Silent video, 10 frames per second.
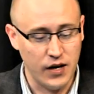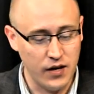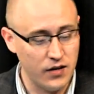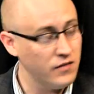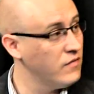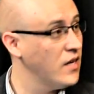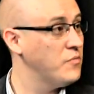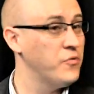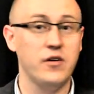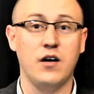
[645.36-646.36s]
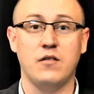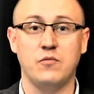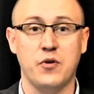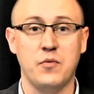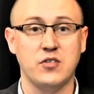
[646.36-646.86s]
and that's pretty uh,
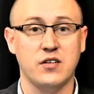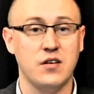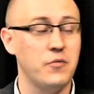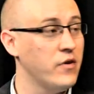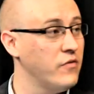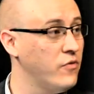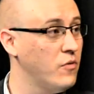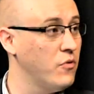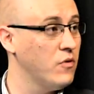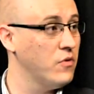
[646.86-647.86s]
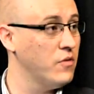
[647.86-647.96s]
pretty much our summary for portable